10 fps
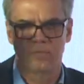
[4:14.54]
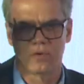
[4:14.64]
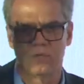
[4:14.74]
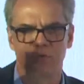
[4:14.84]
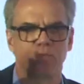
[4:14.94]

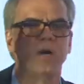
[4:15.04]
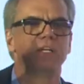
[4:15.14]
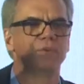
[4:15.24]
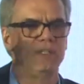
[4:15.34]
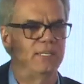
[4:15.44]
for
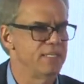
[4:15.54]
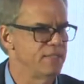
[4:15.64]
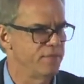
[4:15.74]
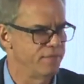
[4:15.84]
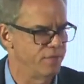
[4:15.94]
200 days
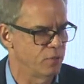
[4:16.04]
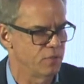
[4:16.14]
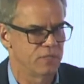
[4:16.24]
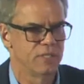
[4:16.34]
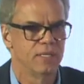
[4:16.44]
in the
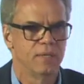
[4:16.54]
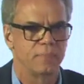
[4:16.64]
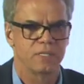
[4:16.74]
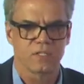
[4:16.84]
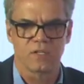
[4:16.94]
fields,
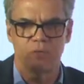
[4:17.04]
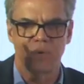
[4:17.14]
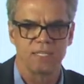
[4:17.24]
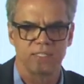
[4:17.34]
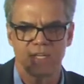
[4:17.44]
because
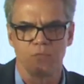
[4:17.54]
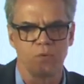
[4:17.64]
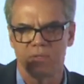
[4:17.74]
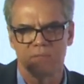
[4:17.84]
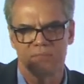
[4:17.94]
otherwise they
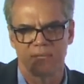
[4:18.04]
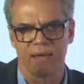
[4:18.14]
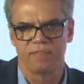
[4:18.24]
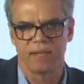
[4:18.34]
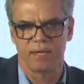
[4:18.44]

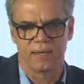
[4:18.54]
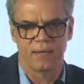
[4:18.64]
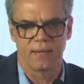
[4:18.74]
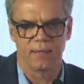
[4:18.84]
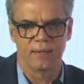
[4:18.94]

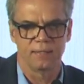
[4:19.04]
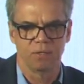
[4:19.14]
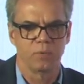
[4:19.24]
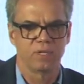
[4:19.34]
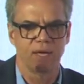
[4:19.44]

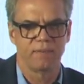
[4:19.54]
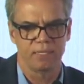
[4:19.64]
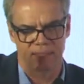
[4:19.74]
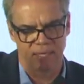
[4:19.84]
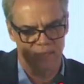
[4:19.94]
wouldn't have
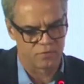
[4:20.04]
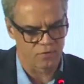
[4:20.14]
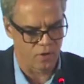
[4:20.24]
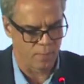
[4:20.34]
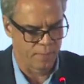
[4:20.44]
a second
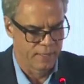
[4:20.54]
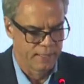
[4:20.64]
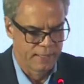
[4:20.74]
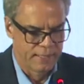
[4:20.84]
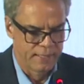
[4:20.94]
crop.
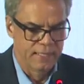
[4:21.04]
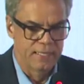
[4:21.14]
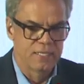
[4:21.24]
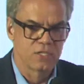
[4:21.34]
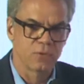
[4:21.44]

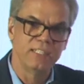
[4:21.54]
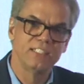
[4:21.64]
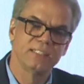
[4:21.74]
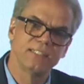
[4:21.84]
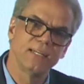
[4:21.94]
So
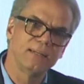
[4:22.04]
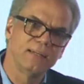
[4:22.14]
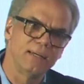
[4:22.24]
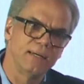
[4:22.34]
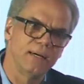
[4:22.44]
it's
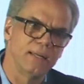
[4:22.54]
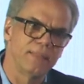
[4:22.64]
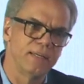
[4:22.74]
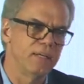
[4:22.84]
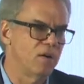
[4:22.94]

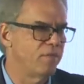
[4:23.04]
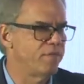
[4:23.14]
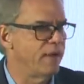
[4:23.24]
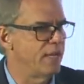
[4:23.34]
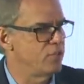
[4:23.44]
a thing
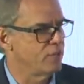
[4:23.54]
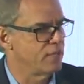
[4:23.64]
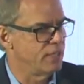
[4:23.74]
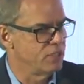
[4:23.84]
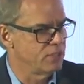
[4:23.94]
of
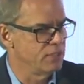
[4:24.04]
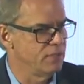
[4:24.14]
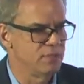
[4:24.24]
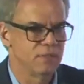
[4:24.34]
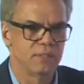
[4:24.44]

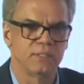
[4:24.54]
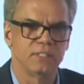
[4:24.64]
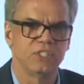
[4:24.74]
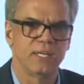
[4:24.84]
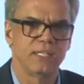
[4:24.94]
education.
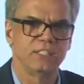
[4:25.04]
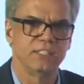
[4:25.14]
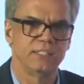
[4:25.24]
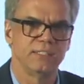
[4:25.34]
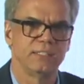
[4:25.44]
The
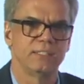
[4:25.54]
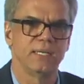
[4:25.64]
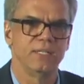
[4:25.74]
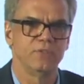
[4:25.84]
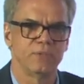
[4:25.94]
challenge is
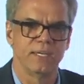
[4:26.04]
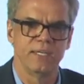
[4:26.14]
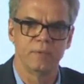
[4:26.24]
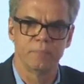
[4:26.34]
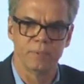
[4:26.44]

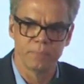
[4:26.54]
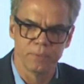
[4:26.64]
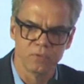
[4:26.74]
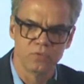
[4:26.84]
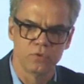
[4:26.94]
educating
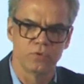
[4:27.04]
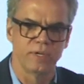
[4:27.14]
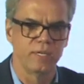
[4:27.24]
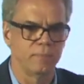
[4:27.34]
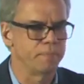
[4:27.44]
people,
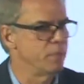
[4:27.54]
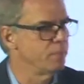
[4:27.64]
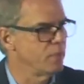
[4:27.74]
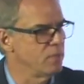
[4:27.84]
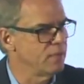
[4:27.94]
training
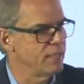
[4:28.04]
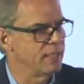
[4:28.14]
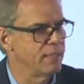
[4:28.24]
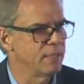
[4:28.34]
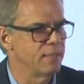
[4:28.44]
people,
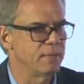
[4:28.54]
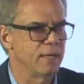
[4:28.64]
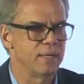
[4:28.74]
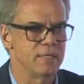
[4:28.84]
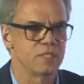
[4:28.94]
and
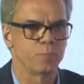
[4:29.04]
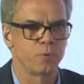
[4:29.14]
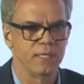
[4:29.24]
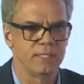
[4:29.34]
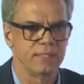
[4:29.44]

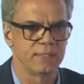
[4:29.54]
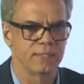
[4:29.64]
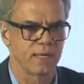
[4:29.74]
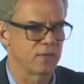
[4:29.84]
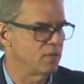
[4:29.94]
spreading the
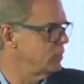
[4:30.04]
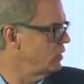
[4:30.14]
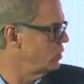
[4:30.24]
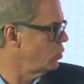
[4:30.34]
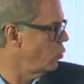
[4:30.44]

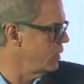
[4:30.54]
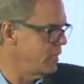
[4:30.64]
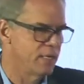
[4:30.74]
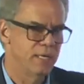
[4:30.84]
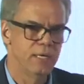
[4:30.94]
technology. So
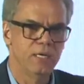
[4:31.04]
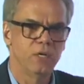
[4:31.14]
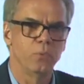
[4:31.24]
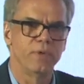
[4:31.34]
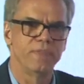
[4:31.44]
we
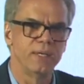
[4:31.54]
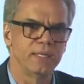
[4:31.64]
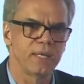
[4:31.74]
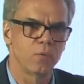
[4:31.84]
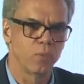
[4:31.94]
think
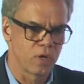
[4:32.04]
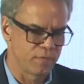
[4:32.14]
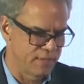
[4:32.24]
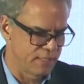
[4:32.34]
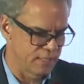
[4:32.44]
that one
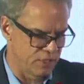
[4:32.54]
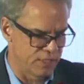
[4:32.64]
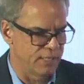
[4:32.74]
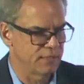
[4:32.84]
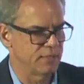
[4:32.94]
of the
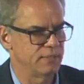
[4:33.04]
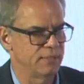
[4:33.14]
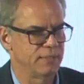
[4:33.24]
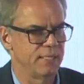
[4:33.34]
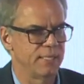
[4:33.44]
suggestions
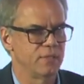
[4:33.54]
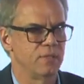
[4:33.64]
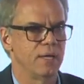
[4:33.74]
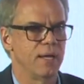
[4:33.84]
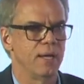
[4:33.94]
is
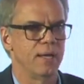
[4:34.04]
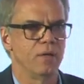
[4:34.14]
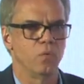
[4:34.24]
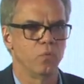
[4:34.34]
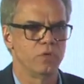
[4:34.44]
that
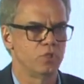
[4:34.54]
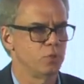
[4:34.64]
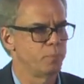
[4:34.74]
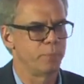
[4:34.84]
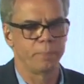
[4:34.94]
we
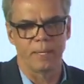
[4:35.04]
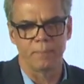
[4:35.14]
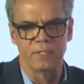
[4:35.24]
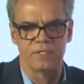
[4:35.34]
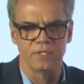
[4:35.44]
should
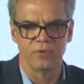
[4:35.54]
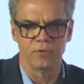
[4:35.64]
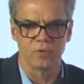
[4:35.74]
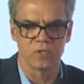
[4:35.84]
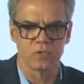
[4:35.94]
prepare
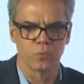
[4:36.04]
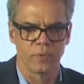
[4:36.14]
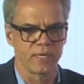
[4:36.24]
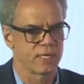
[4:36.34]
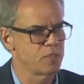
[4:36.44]
materials
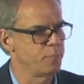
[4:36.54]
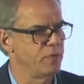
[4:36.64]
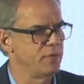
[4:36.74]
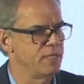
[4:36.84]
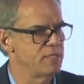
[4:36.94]
with the
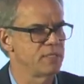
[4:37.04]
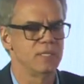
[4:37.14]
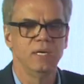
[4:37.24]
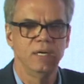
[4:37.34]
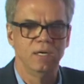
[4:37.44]

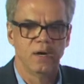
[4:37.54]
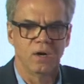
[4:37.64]
experience